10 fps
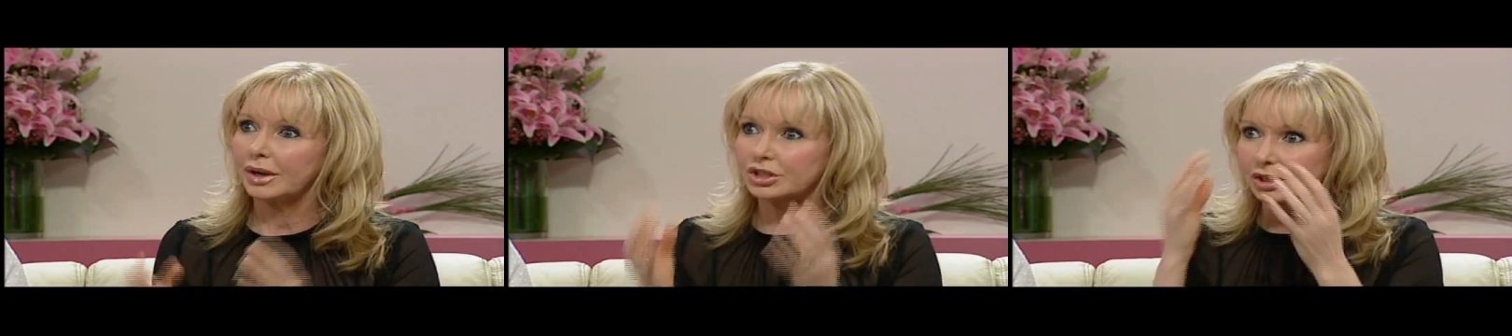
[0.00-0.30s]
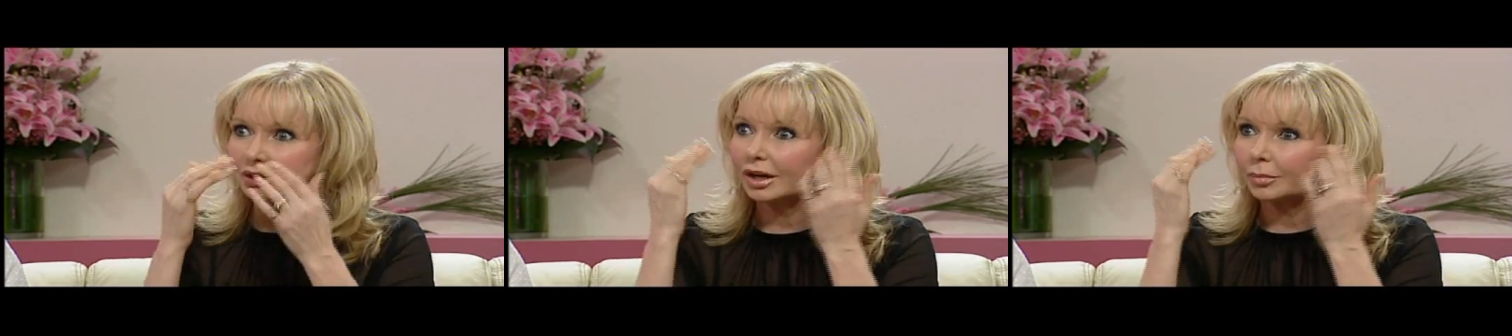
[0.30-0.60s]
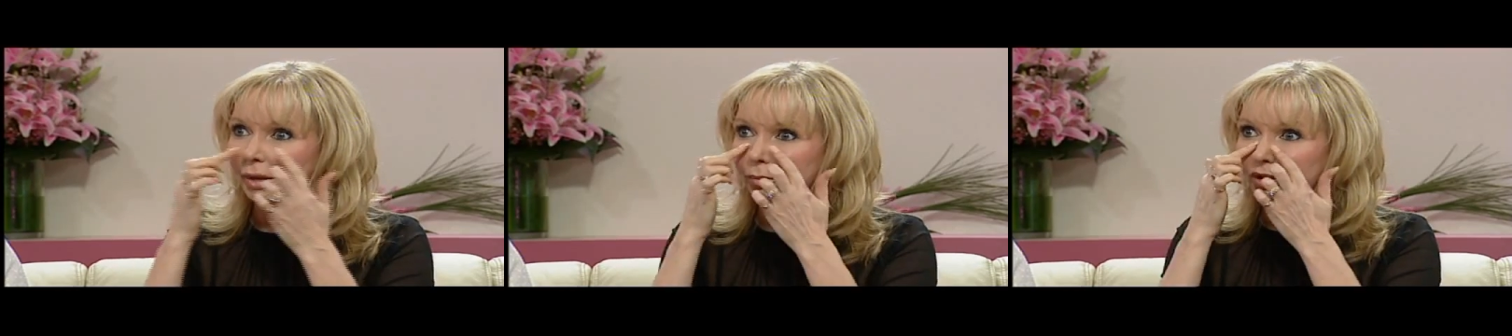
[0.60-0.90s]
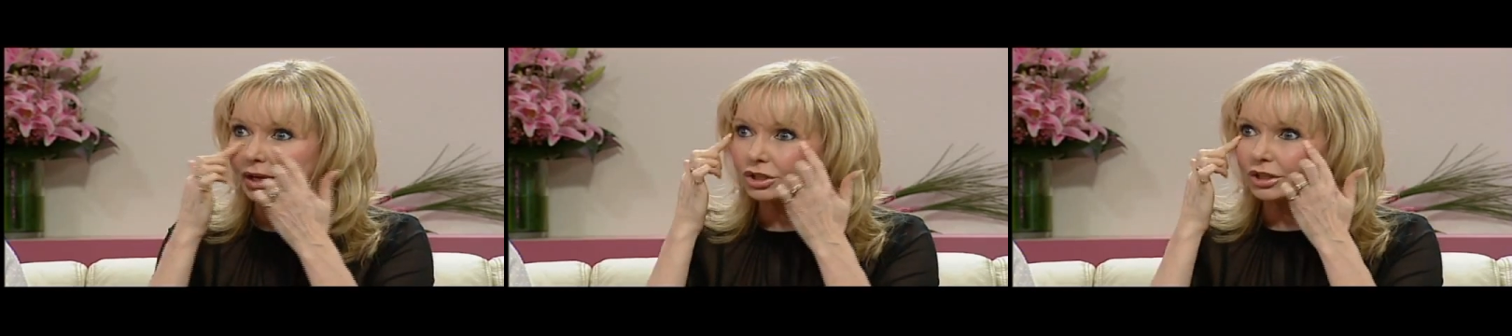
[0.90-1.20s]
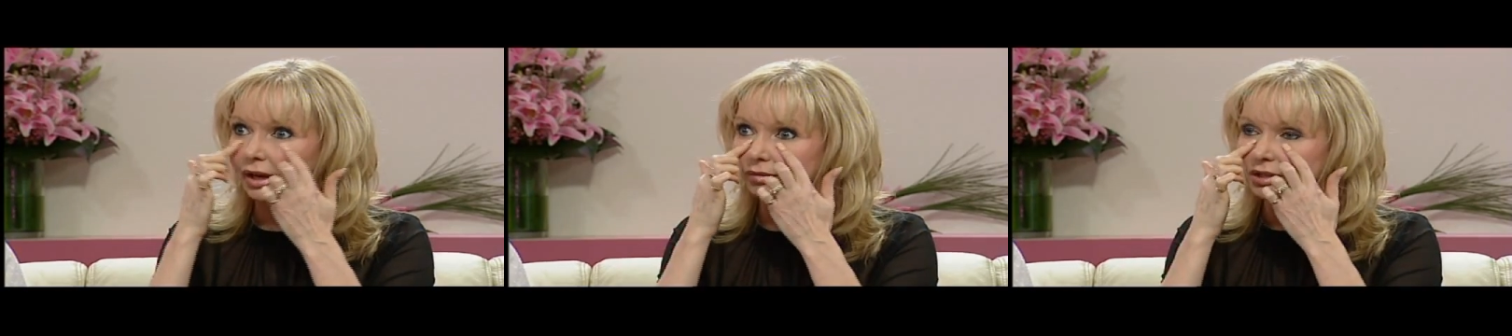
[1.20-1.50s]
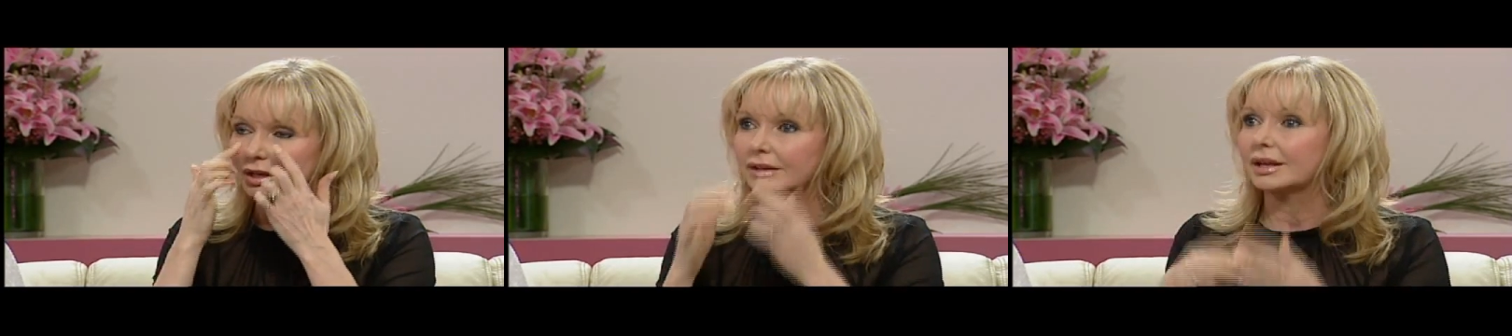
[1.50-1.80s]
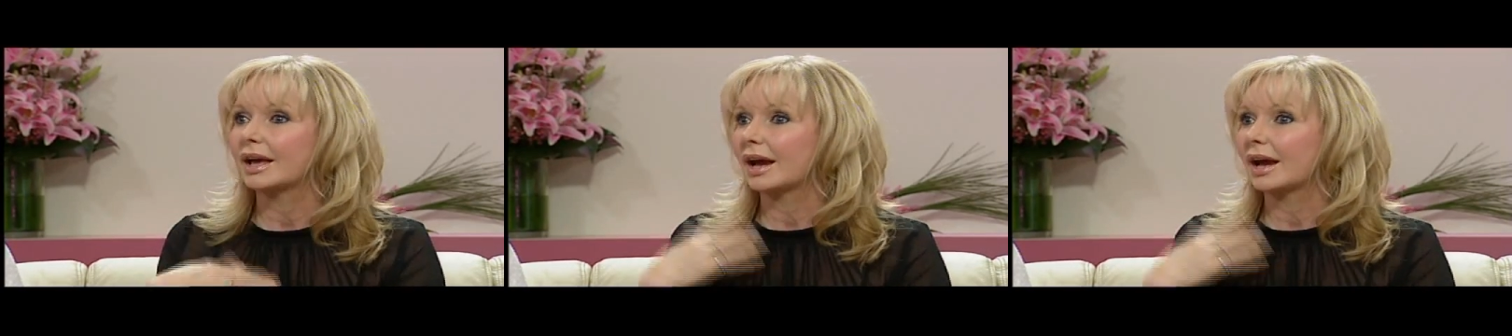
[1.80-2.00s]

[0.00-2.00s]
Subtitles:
you actually, young people can actually have it done,